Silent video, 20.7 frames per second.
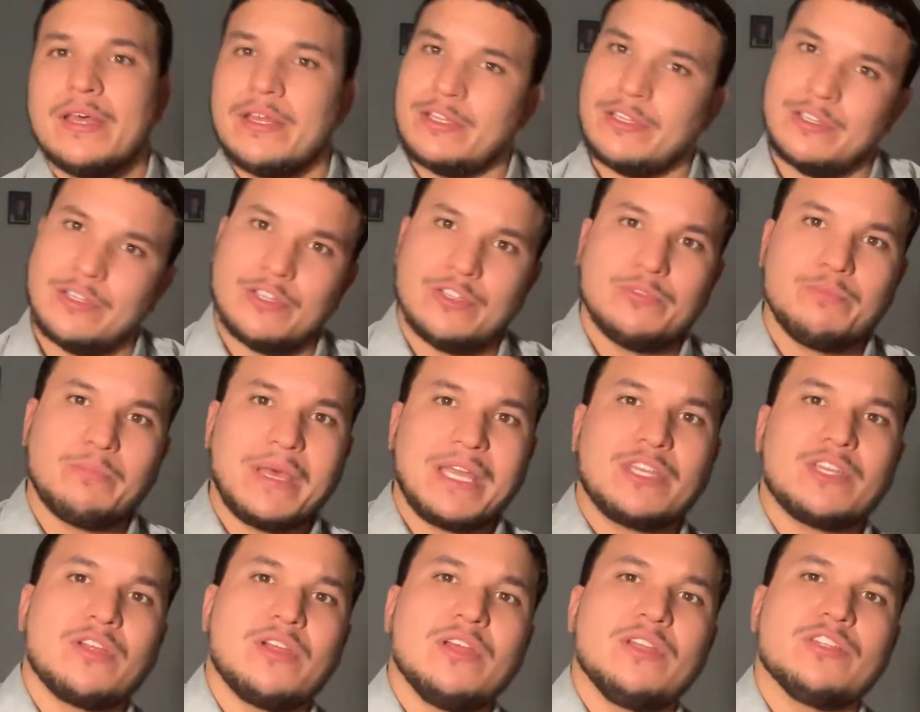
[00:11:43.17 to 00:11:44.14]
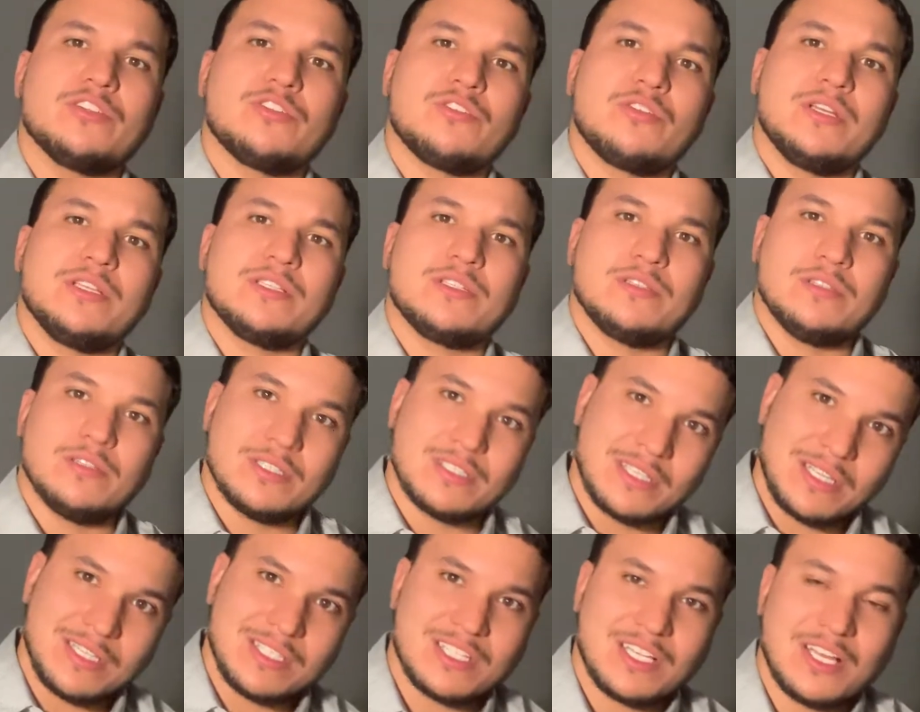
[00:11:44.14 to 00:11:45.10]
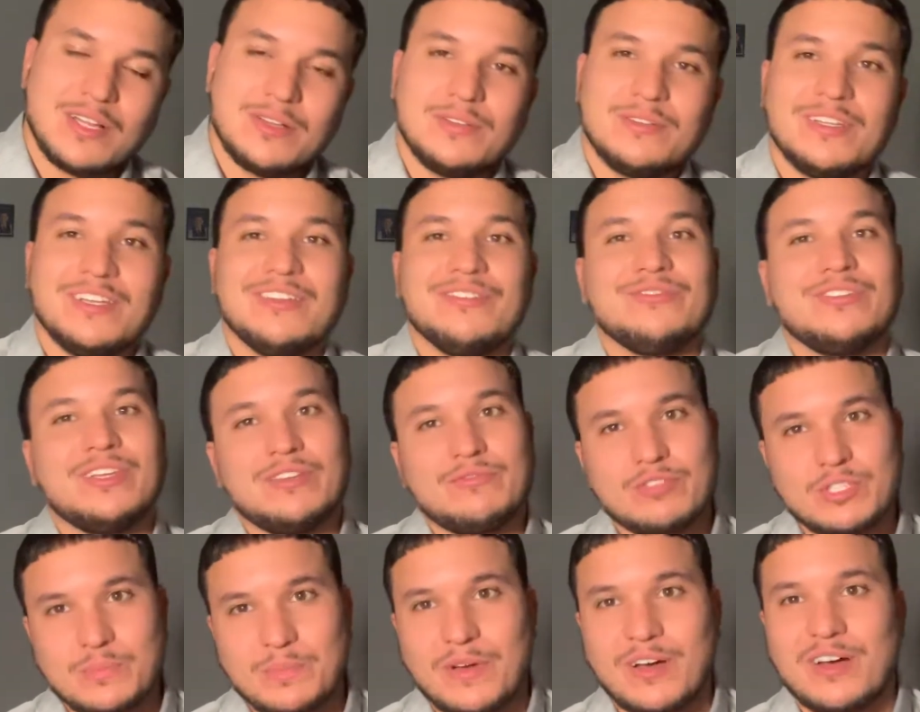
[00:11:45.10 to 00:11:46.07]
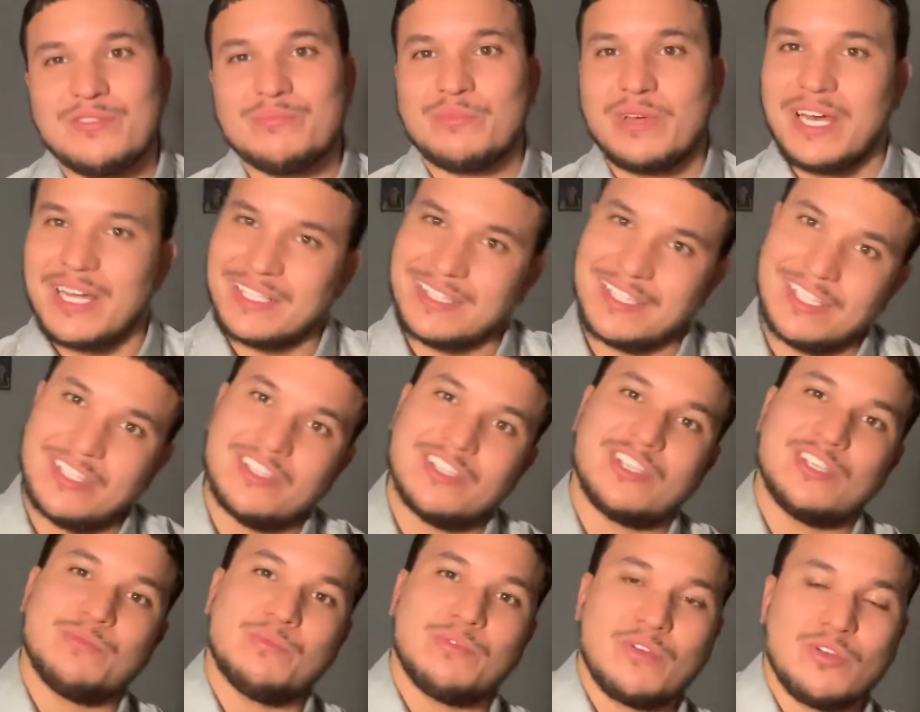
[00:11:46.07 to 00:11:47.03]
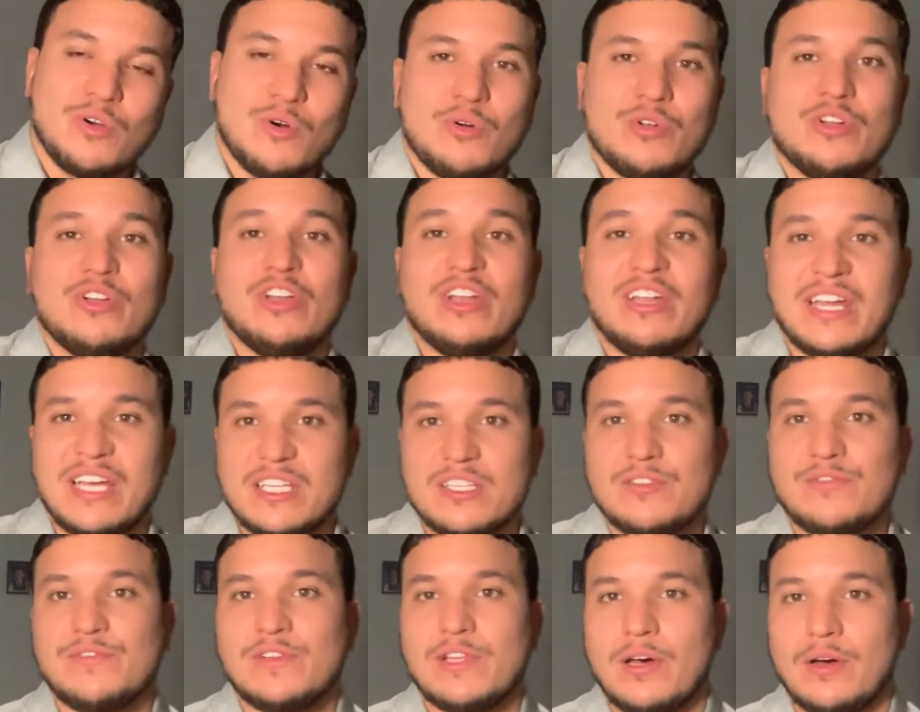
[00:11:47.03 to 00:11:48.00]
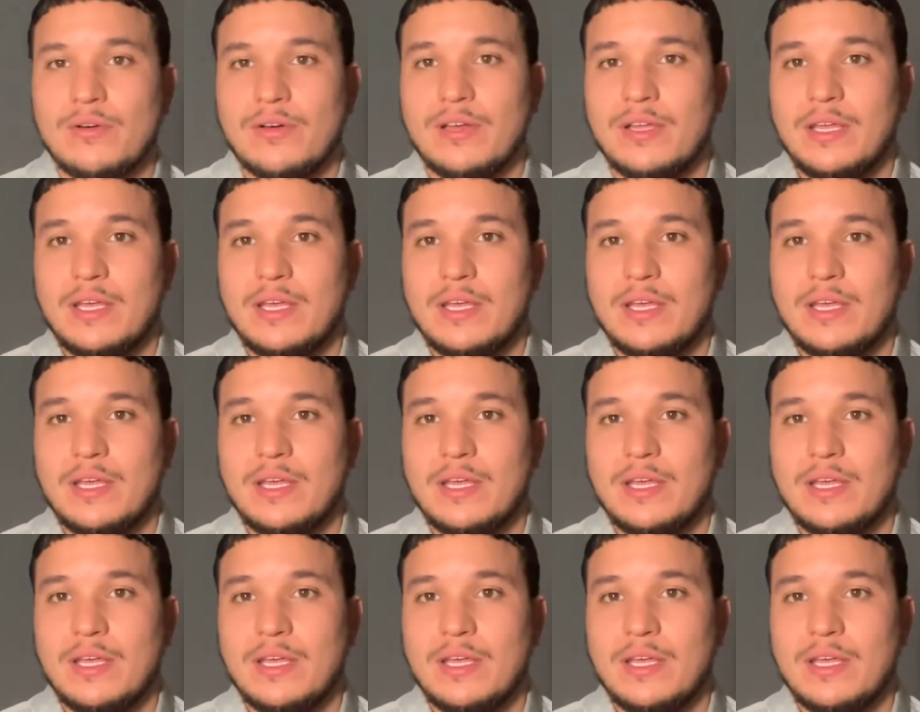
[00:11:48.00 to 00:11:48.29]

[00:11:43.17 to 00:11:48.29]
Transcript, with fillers: You know, you make your entrance, you say something, and if they respond back, then you keep it going in the next flow.